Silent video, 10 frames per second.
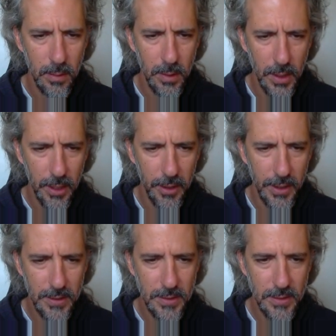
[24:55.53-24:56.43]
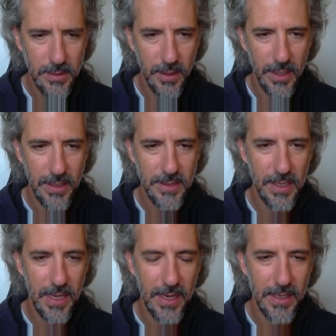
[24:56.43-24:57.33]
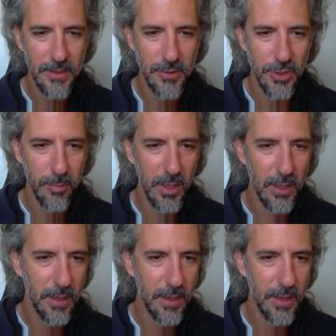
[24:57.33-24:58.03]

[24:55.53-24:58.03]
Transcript: There it is. So that's the guy it should be looking